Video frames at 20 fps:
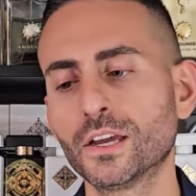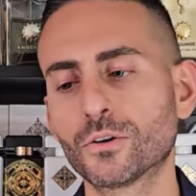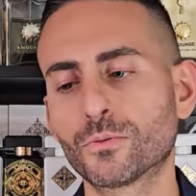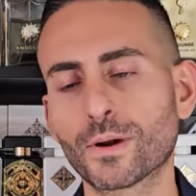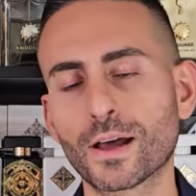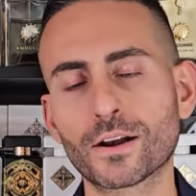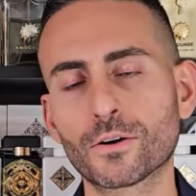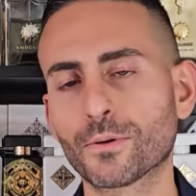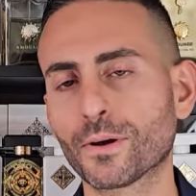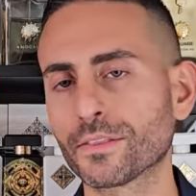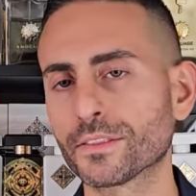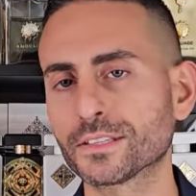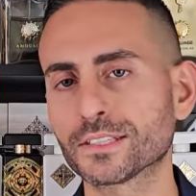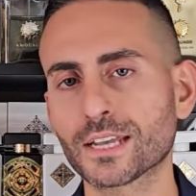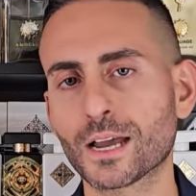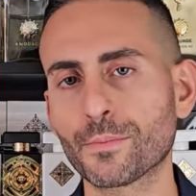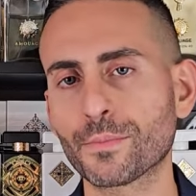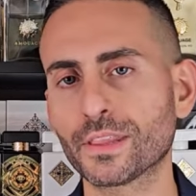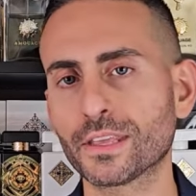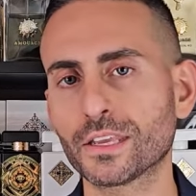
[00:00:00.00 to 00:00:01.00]
Right around this
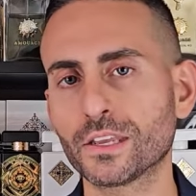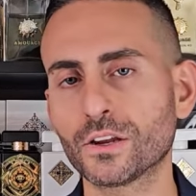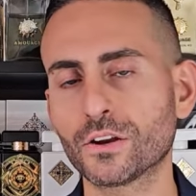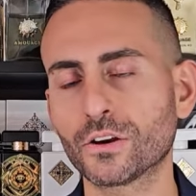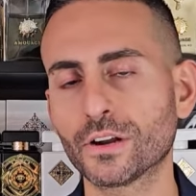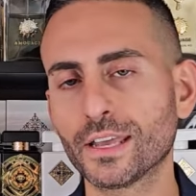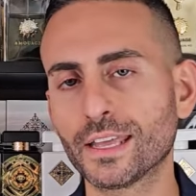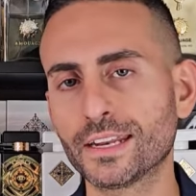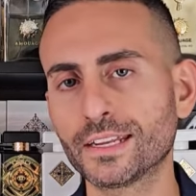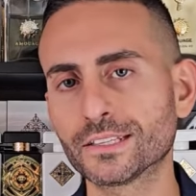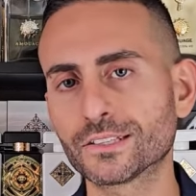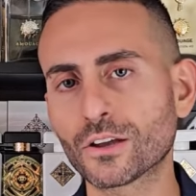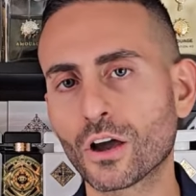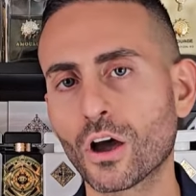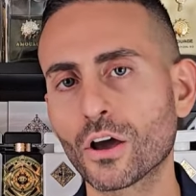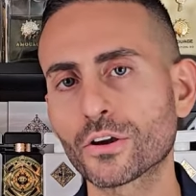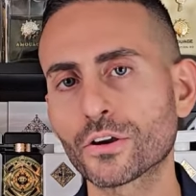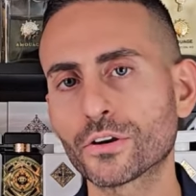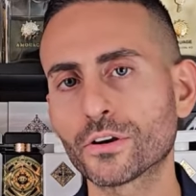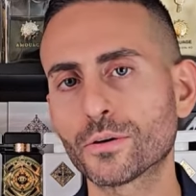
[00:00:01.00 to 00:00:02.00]
time of the year, it is
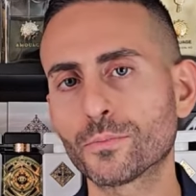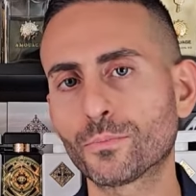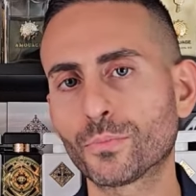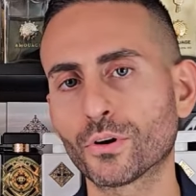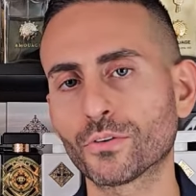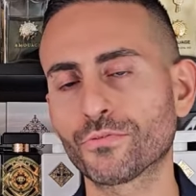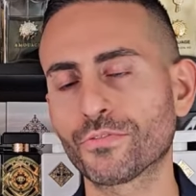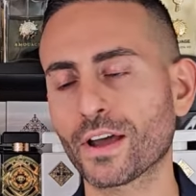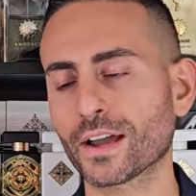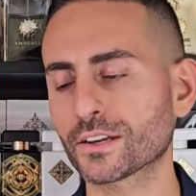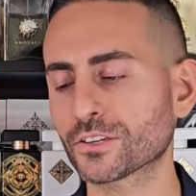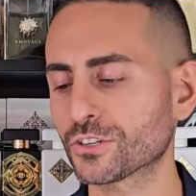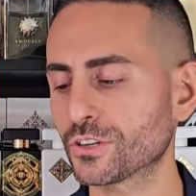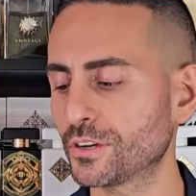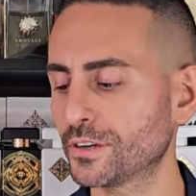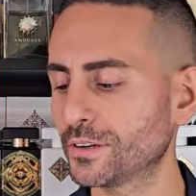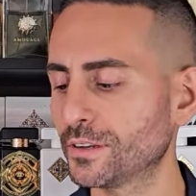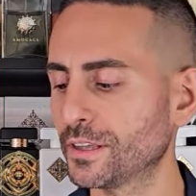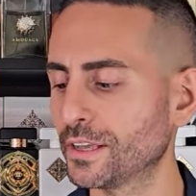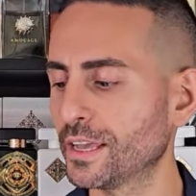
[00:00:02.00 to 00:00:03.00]
Utter
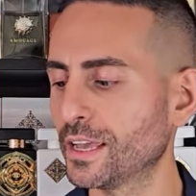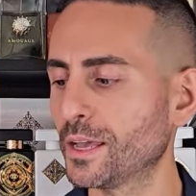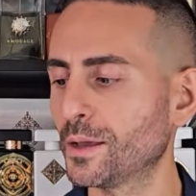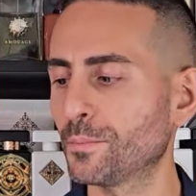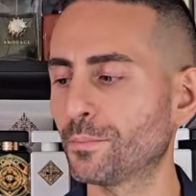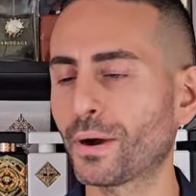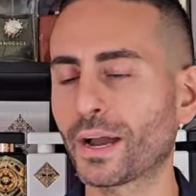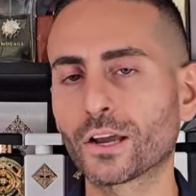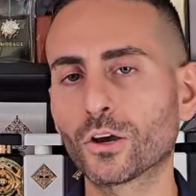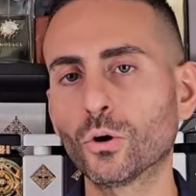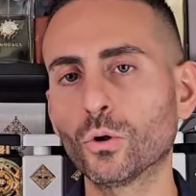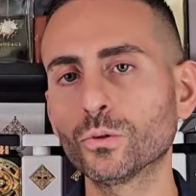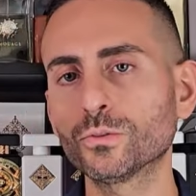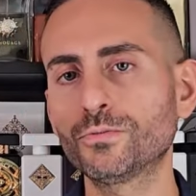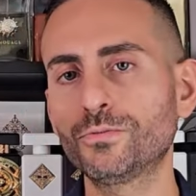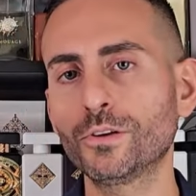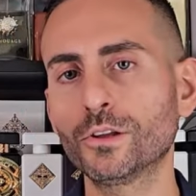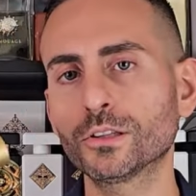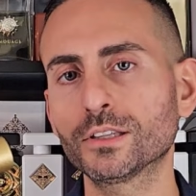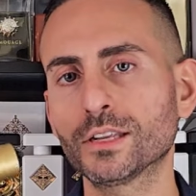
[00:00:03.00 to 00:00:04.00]
Perfection by
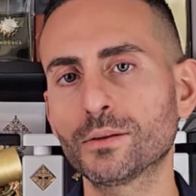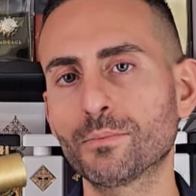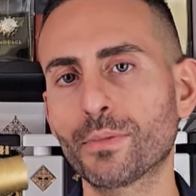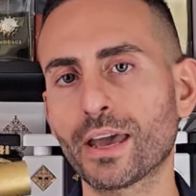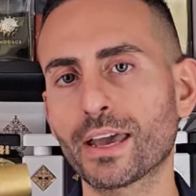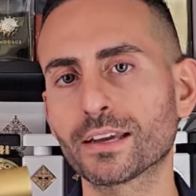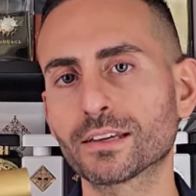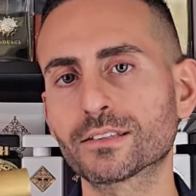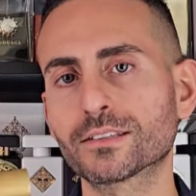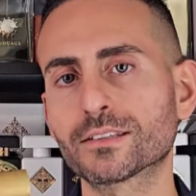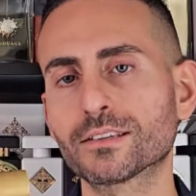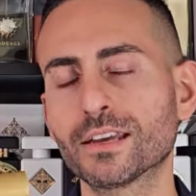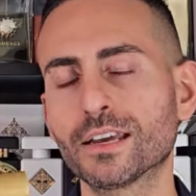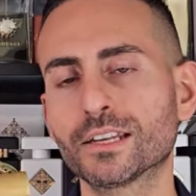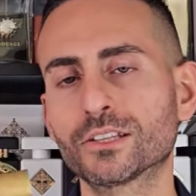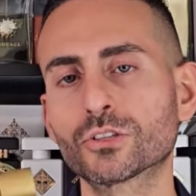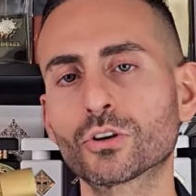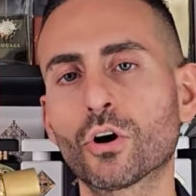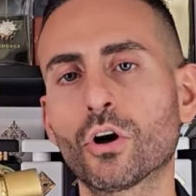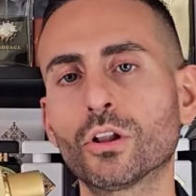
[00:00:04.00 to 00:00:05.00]
Goldfield and Banks.
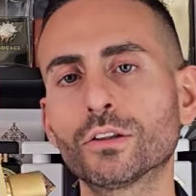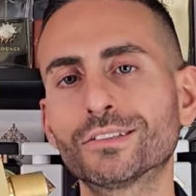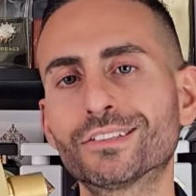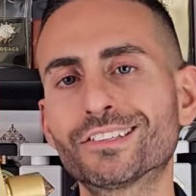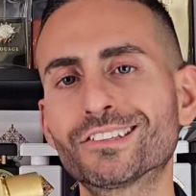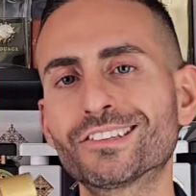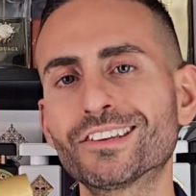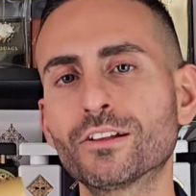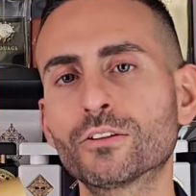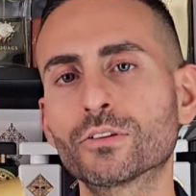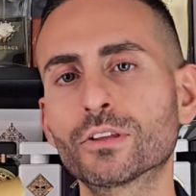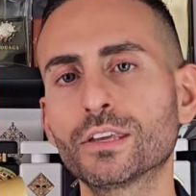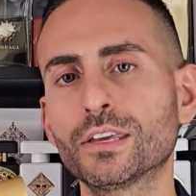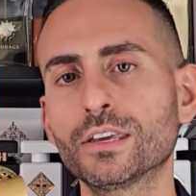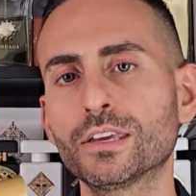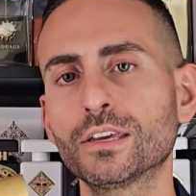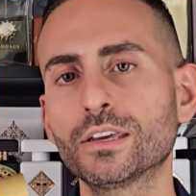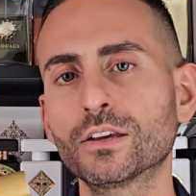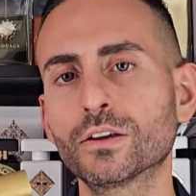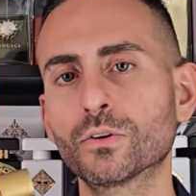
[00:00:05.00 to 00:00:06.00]
It's called
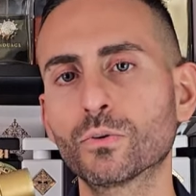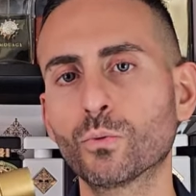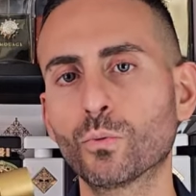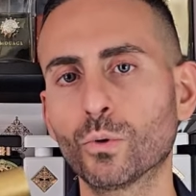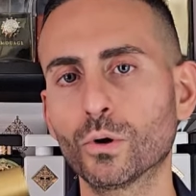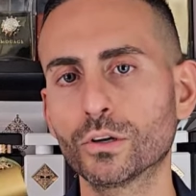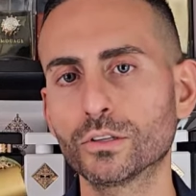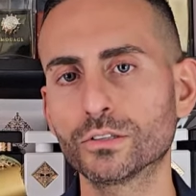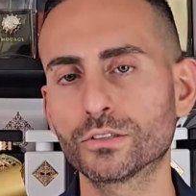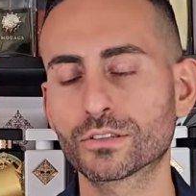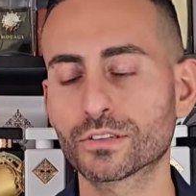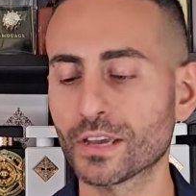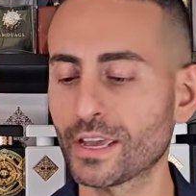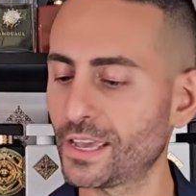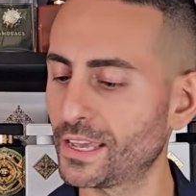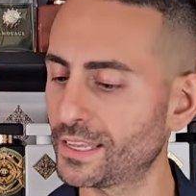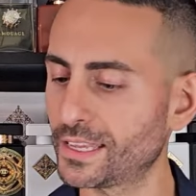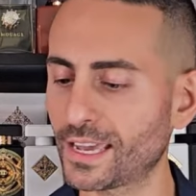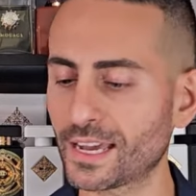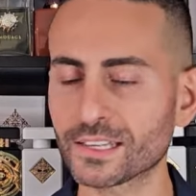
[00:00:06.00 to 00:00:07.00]
Silky Woods.
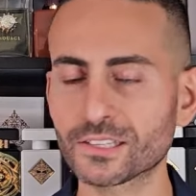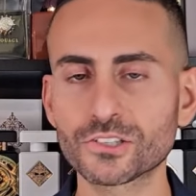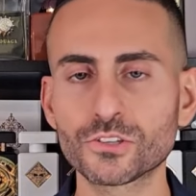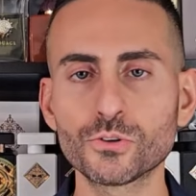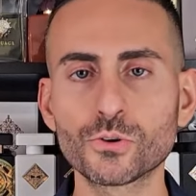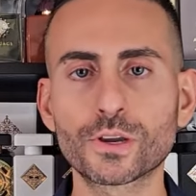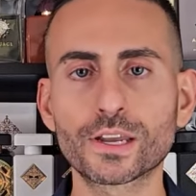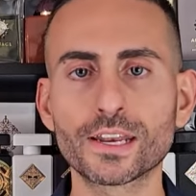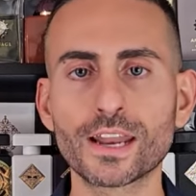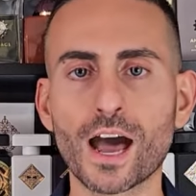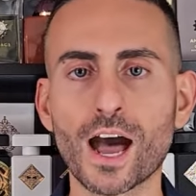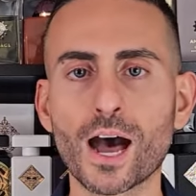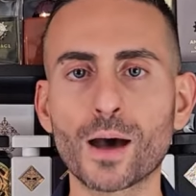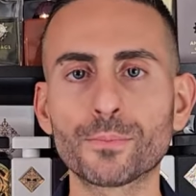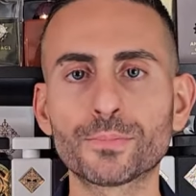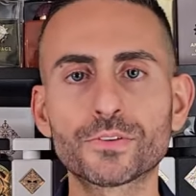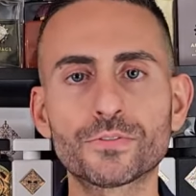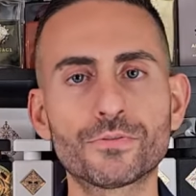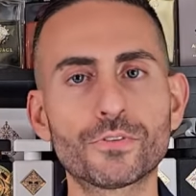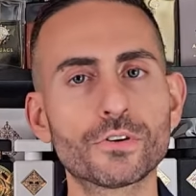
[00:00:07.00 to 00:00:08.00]
Yes, you can
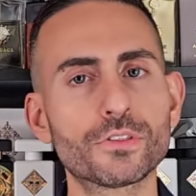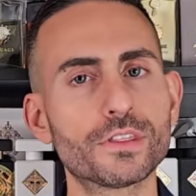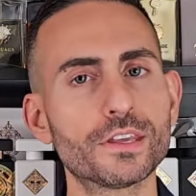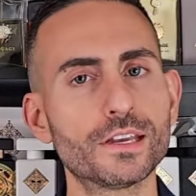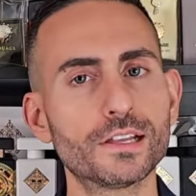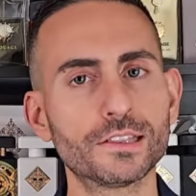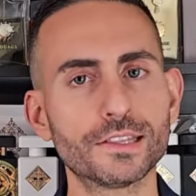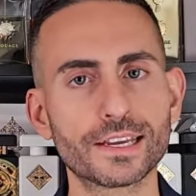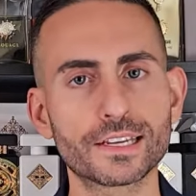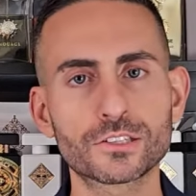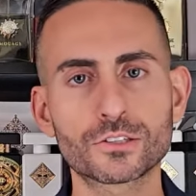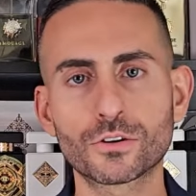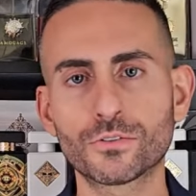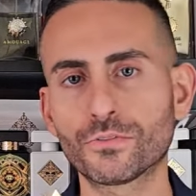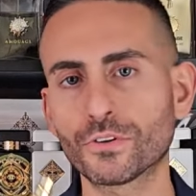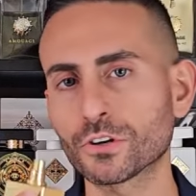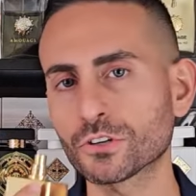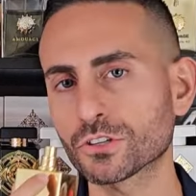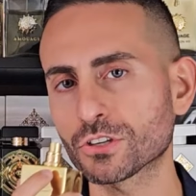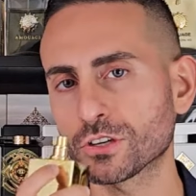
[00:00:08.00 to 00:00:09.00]
opt for the Elixir
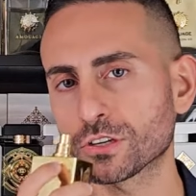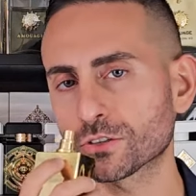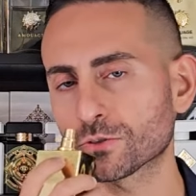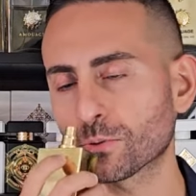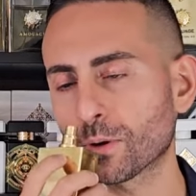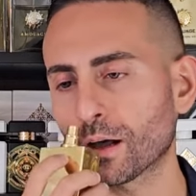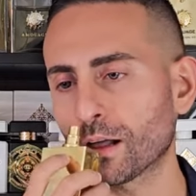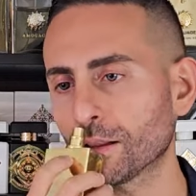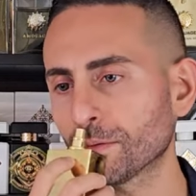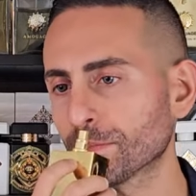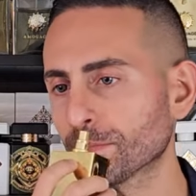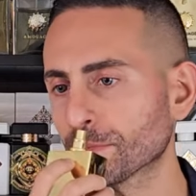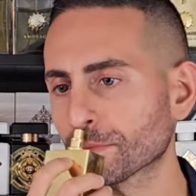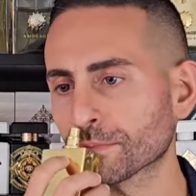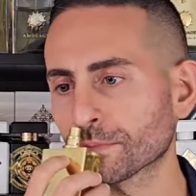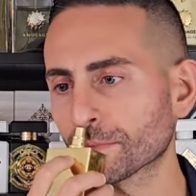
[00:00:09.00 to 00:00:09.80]
version as well.